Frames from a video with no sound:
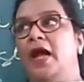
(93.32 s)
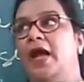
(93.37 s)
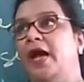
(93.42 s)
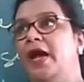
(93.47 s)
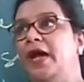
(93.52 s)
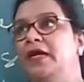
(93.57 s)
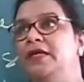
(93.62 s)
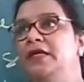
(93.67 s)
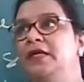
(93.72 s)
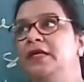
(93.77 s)

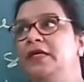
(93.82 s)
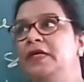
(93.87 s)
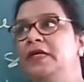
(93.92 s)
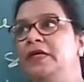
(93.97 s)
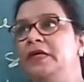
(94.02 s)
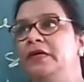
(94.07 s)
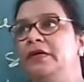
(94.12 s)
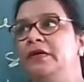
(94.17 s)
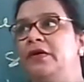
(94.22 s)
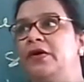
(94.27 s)
And
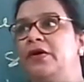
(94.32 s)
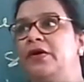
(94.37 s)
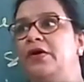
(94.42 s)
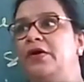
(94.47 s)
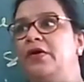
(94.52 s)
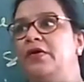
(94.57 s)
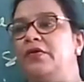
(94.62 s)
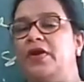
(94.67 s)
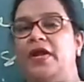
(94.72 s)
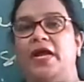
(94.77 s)

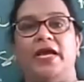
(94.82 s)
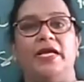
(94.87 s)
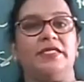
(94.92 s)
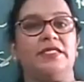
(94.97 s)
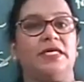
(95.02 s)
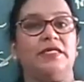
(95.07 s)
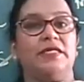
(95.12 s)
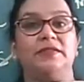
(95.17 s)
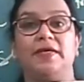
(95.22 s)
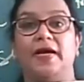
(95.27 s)
uh, right,
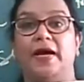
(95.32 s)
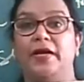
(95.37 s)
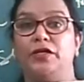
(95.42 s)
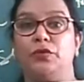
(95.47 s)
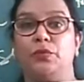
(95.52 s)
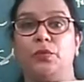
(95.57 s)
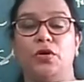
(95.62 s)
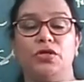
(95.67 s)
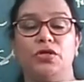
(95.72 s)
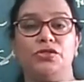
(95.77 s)
and that
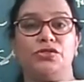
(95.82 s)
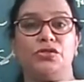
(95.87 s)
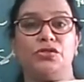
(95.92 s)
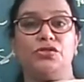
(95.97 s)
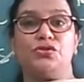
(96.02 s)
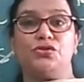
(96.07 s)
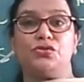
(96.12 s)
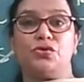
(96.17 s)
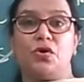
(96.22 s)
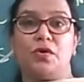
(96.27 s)

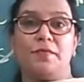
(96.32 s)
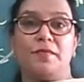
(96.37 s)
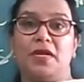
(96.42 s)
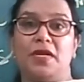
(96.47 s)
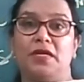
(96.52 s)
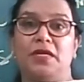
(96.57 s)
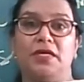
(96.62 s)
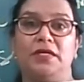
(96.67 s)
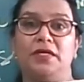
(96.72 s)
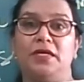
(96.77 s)
was so
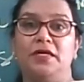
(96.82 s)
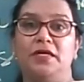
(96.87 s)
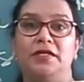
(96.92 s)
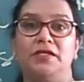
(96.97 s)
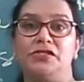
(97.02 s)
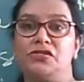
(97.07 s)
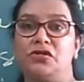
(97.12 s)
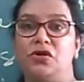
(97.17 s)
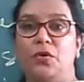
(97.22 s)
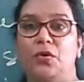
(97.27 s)
many
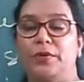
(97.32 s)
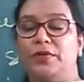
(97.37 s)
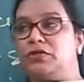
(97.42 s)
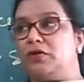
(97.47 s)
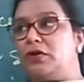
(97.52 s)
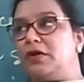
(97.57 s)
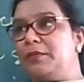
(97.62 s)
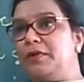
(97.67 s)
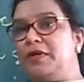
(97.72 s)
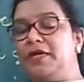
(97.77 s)
years ago. We
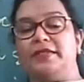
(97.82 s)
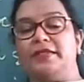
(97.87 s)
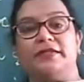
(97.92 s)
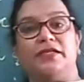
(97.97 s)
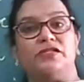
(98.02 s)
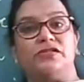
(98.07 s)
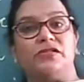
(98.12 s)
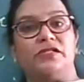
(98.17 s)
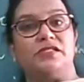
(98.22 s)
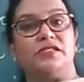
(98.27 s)
talk about, I
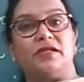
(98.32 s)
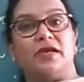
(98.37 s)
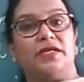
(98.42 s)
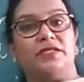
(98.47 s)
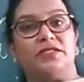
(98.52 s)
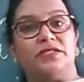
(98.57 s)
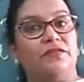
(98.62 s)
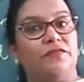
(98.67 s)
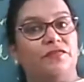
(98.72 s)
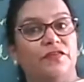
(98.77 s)
think, since
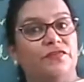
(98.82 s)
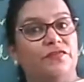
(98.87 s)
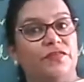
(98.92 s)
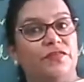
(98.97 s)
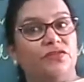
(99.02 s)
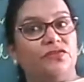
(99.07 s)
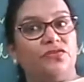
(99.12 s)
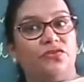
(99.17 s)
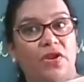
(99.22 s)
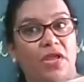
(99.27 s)

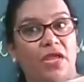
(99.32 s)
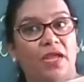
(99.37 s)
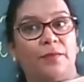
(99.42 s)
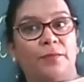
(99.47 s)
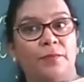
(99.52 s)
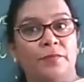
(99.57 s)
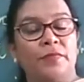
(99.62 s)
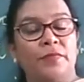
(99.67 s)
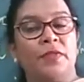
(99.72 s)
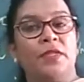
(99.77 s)

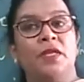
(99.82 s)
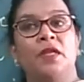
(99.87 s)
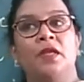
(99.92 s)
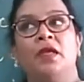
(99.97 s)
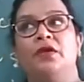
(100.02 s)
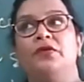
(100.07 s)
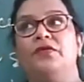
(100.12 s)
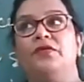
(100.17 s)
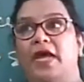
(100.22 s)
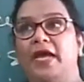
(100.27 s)
1953,
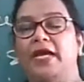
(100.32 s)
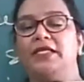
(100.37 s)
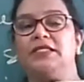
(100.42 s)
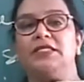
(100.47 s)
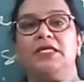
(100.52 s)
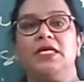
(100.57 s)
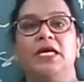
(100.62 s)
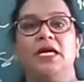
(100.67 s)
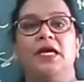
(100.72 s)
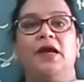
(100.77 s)
right?
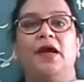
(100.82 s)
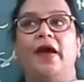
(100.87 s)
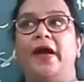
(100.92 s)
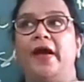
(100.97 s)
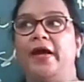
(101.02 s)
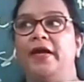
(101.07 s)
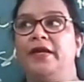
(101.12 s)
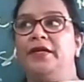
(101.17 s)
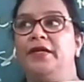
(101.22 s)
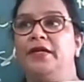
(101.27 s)

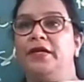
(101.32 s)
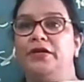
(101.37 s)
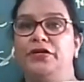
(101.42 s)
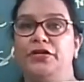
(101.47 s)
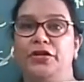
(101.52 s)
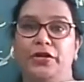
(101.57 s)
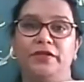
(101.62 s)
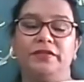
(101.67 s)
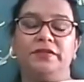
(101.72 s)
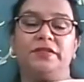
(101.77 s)
And
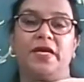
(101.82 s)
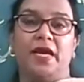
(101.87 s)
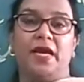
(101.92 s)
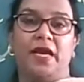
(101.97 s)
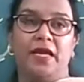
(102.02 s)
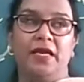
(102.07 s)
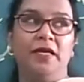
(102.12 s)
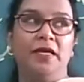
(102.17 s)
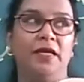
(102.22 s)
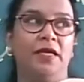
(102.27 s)
do you
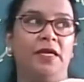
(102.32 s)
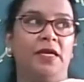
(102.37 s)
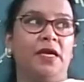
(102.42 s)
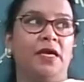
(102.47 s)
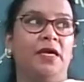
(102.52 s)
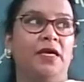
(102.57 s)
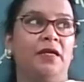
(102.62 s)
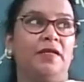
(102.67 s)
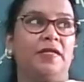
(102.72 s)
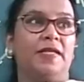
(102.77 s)
think
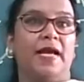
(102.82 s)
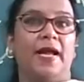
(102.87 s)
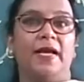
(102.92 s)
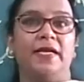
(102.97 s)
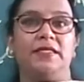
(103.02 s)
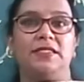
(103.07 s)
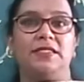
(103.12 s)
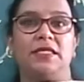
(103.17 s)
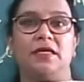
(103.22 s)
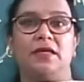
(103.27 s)
uh,
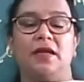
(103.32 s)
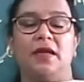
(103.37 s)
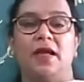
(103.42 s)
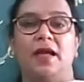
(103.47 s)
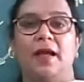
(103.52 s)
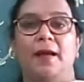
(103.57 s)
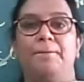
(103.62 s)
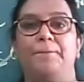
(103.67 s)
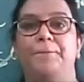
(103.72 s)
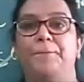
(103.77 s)
that uh,
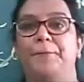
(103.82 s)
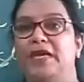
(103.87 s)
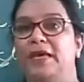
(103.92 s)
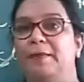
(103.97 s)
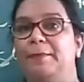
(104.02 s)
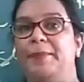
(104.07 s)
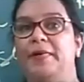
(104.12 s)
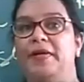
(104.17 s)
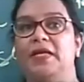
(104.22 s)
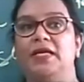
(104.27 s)

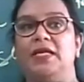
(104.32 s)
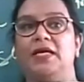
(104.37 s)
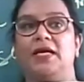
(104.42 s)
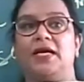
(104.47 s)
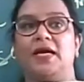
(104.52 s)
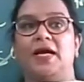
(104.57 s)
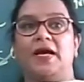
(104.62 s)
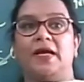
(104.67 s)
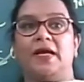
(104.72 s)
people